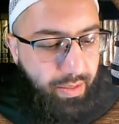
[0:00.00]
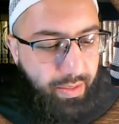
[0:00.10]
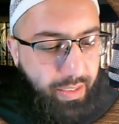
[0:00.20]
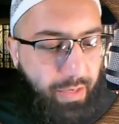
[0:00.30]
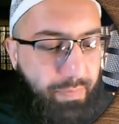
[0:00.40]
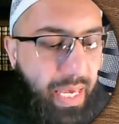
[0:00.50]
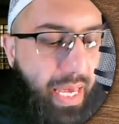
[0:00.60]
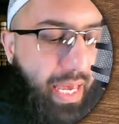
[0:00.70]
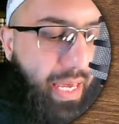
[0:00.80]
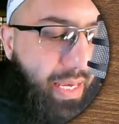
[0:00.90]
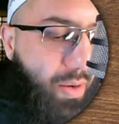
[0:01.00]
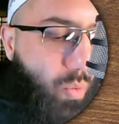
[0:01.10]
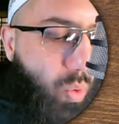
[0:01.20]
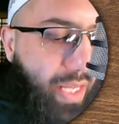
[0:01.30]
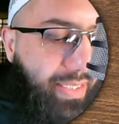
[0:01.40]
Give me a
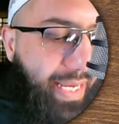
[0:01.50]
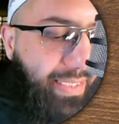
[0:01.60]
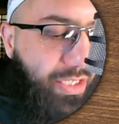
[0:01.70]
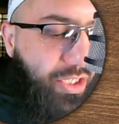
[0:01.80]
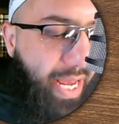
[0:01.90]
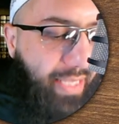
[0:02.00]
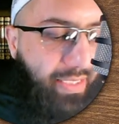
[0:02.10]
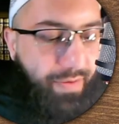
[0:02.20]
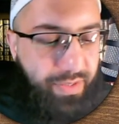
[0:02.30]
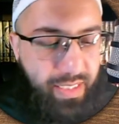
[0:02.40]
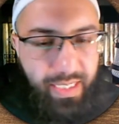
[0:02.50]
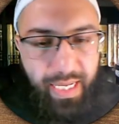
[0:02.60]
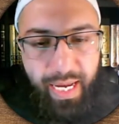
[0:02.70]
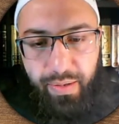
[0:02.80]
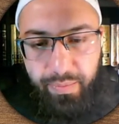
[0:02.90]
1 in the chat if it is clear.